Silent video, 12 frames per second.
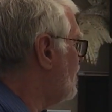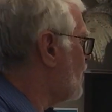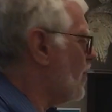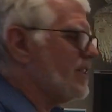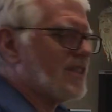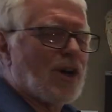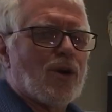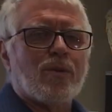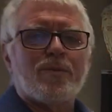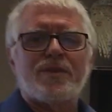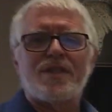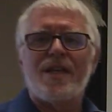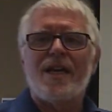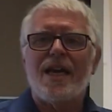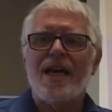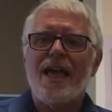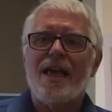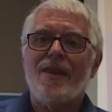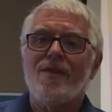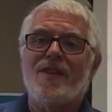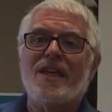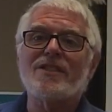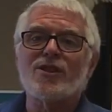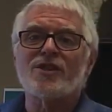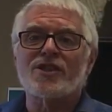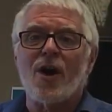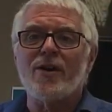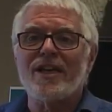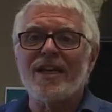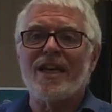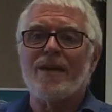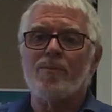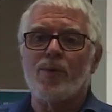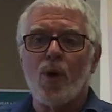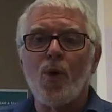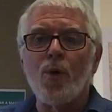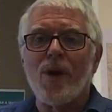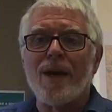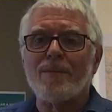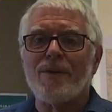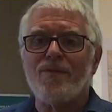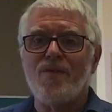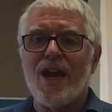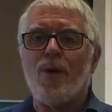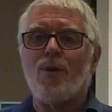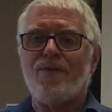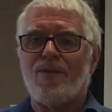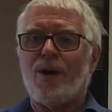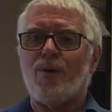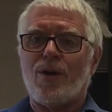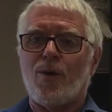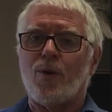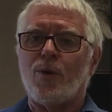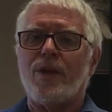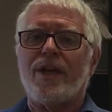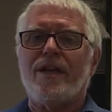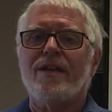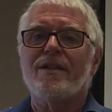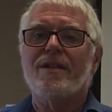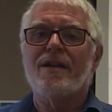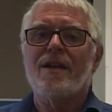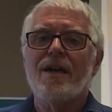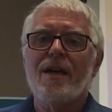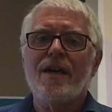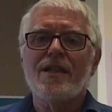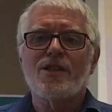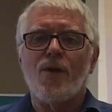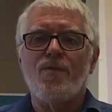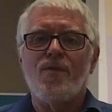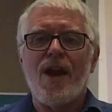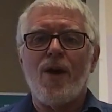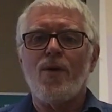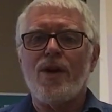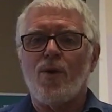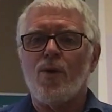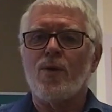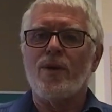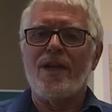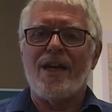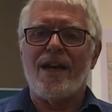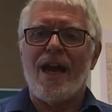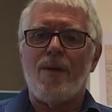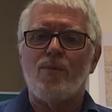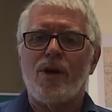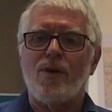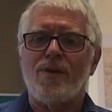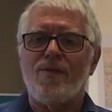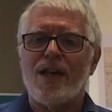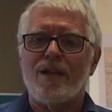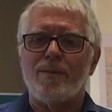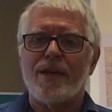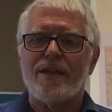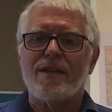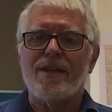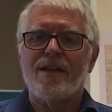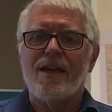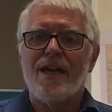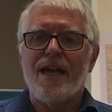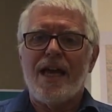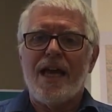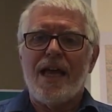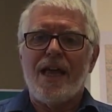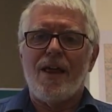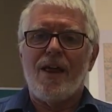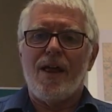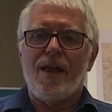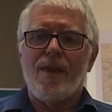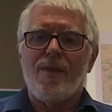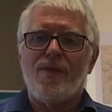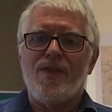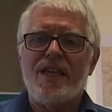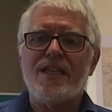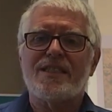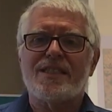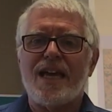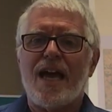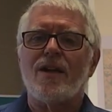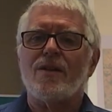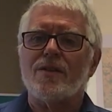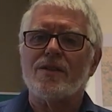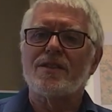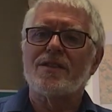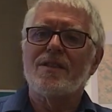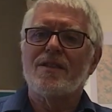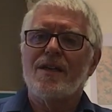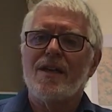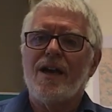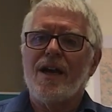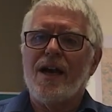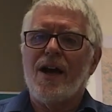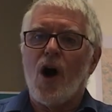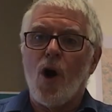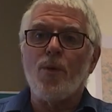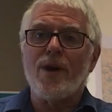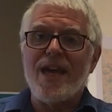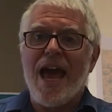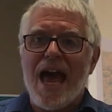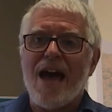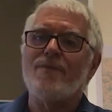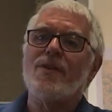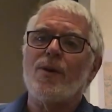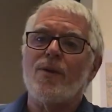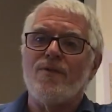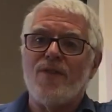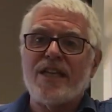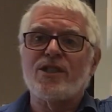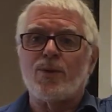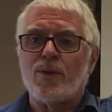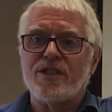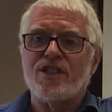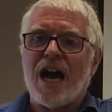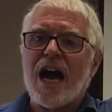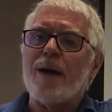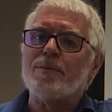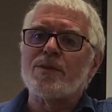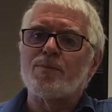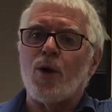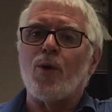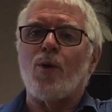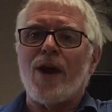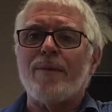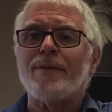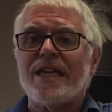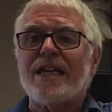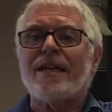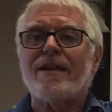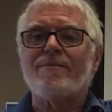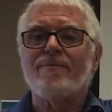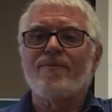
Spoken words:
protostomes, these are starting to get programmed very, very early. So very early in embryo development, these cells already have their eventual jobs programmed in.